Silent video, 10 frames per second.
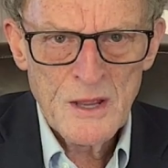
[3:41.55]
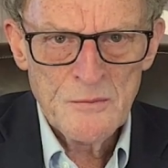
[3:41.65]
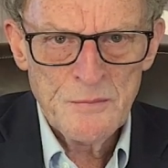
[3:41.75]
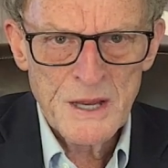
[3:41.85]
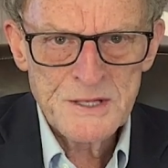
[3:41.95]

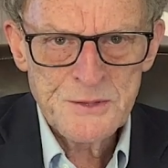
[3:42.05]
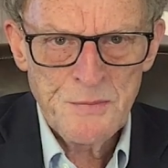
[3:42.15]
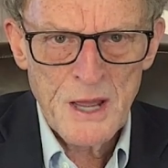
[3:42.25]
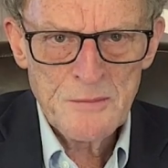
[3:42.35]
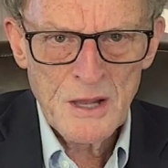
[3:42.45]
best
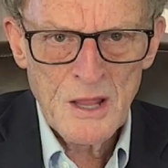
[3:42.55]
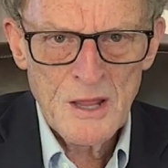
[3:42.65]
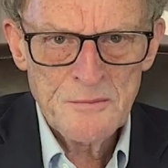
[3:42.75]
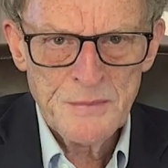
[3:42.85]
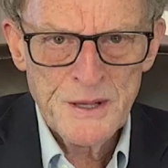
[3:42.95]

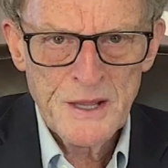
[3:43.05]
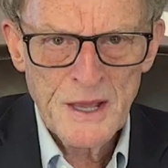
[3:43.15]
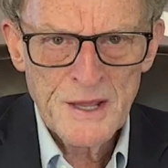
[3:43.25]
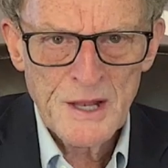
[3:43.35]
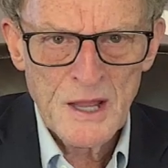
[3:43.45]
Babylon Bee
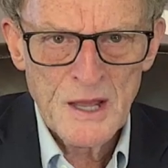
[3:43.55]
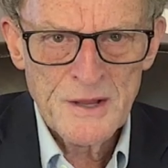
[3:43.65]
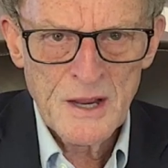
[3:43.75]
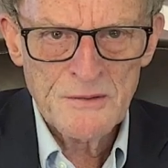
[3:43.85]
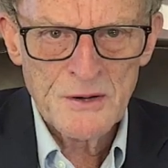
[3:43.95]

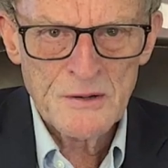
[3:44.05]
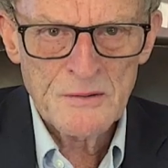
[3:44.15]
headline ever.